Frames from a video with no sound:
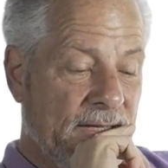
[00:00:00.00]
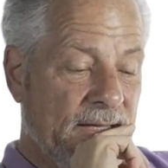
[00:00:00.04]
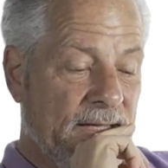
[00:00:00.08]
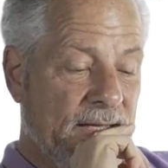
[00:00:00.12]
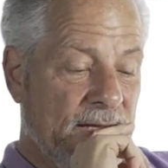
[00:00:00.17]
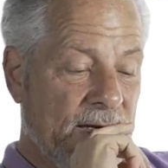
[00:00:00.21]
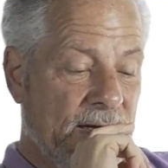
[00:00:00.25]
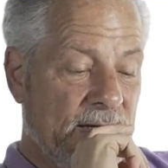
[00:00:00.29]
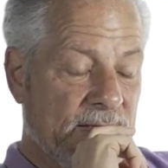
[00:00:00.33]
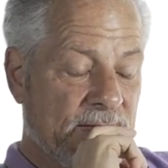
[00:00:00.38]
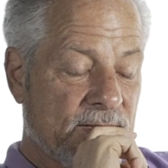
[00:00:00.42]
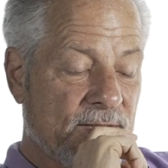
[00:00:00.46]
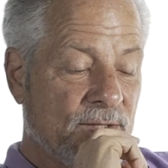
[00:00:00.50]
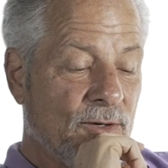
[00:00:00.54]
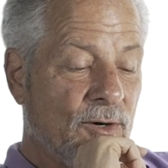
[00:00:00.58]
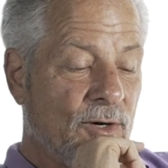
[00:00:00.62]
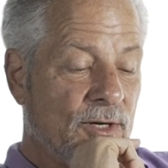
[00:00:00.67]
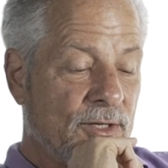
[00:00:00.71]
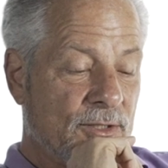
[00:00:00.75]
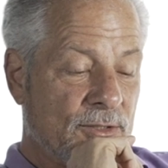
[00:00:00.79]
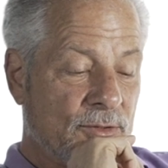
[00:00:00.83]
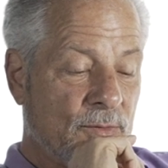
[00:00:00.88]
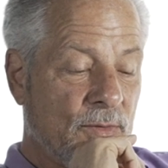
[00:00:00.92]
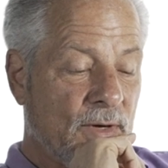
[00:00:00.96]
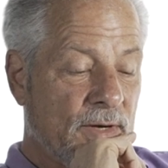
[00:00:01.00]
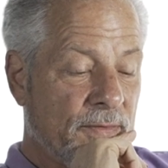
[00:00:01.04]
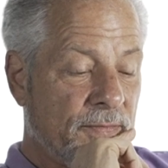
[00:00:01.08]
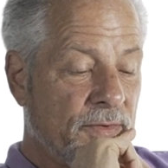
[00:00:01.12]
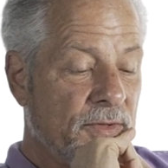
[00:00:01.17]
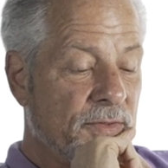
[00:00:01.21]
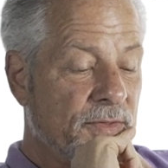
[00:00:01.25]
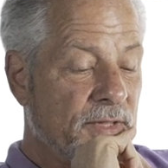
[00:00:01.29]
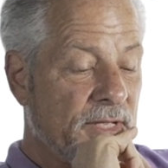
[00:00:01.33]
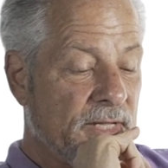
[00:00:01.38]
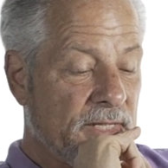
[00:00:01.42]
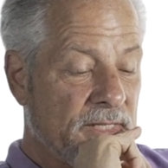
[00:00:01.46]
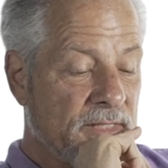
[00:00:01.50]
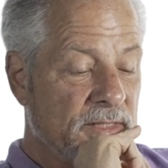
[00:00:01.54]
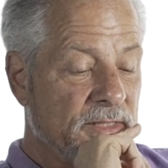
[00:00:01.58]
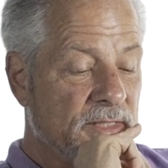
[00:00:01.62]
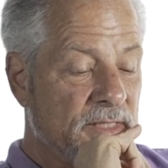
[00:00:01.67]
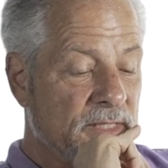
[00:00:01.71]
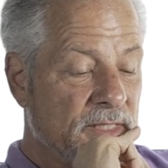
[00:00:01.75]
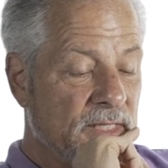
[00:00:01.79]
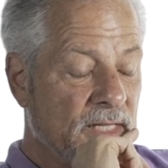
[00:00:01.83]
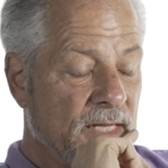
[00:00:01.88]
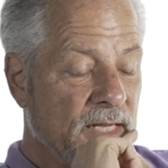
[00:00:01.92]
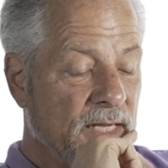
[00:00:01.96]
It has taught us quite a few
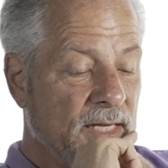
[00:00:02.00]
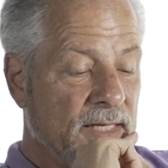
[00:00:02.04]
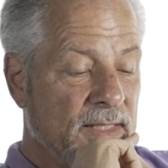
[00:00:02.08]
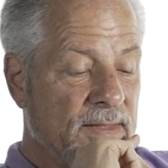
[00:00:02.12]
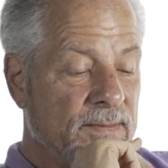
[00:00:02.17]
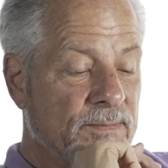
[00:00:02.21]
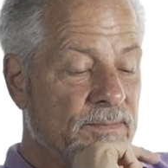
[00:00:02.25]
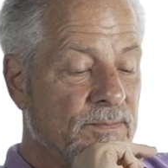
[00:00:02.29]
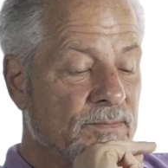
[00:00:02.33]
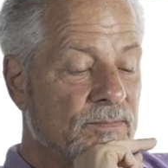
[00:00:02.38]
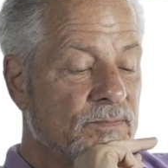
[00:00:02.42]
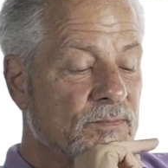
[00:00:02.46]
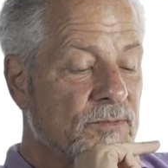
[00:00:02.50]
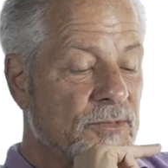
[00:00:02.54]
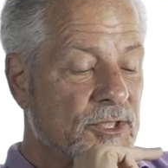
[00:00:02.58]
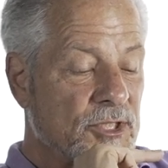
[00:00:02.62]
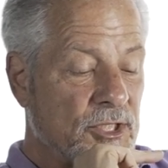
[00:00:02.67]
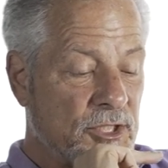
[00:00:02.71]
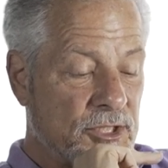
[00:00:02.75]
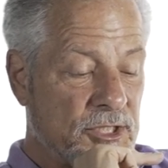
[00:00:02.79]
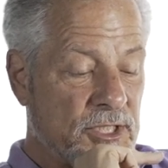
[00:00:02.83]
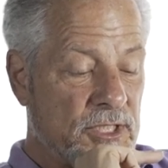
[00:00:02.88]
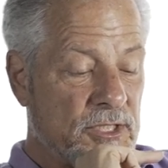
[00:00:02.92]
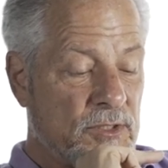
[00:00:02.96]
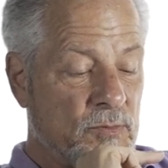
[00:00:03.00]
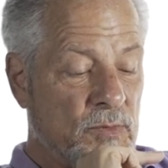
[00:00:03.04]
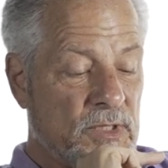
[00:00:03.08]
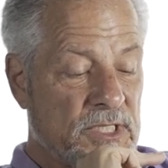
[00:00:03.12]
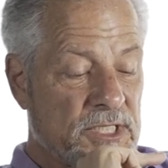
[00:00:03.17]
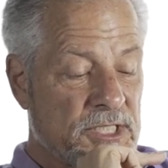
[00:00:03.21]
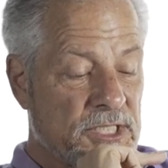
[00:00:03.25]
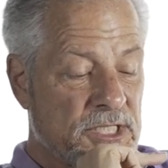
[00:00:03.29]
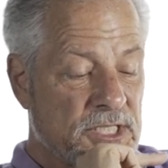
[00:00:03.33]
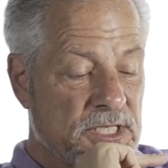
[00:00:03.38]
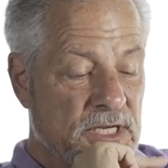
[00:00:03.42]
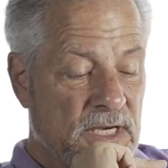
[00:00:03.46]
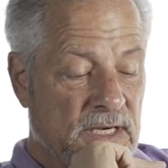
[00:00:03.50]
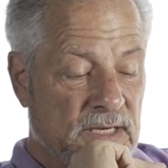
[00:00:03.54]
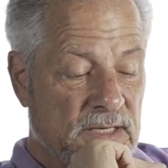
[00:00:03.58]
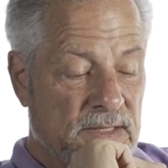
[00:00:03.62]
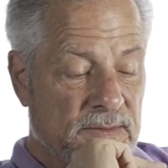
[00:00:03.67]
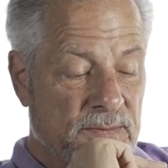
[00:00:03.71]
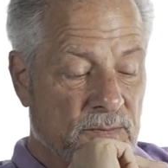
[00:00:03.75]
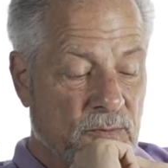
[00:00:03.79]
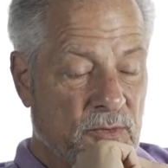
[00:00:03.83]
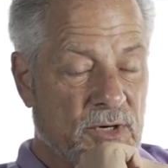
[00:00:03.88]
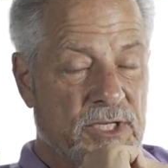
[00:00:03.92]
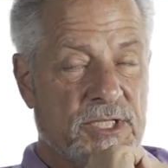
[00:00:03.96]
things, such as which
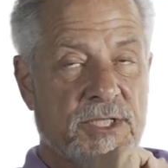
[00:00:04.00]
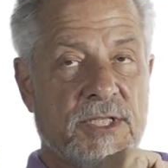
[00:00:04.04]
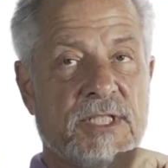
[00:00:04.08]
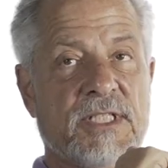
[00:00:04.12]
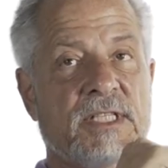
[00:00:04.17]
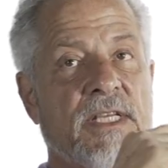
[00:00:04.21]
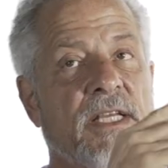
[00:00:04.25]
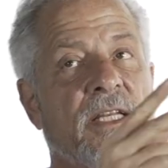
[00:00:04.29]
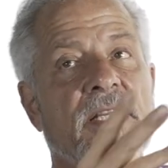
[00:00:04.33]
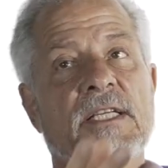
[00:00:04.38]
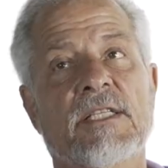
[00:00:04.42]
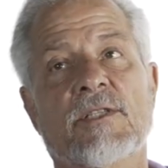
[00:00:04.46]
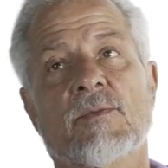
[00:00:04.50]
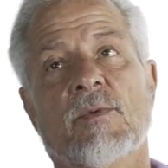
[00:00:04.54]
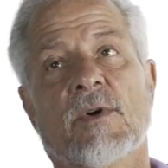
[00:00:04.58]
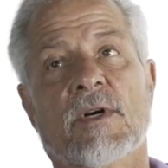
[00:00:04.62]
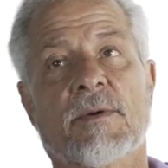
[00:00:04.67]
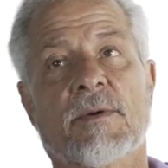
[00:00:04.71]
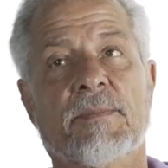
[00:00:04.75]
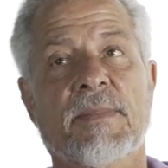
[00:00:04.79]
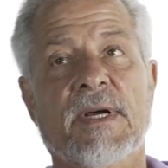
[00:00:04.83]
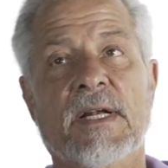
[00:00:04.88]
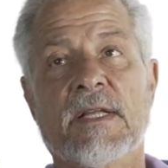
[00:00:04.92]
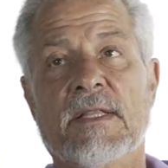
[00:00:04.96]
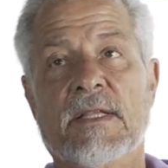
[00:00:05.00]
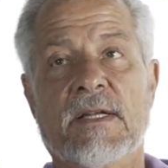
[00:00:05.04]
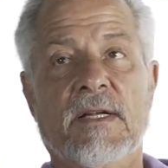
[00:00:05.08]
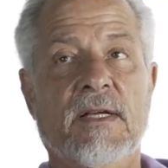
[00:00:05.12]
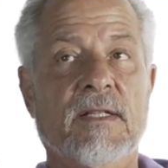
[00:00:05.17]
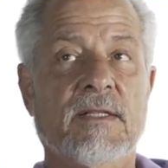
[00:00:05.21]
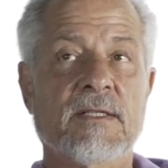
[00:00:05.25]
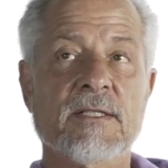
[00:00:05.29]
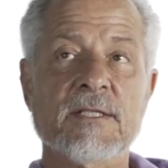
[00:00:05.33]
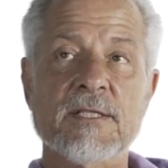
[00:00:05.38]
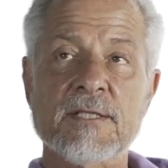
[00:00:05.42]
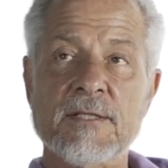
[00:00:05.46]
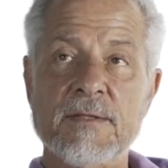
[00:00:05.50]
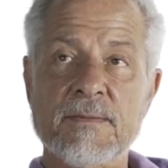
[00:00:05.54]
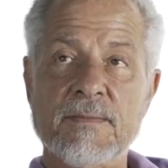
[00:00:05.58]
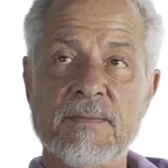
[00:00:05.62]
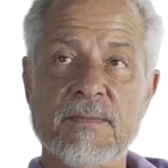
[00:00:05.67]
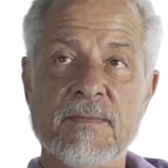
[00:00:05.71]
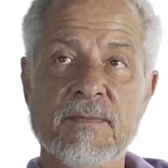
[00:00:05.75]
cities work better than others.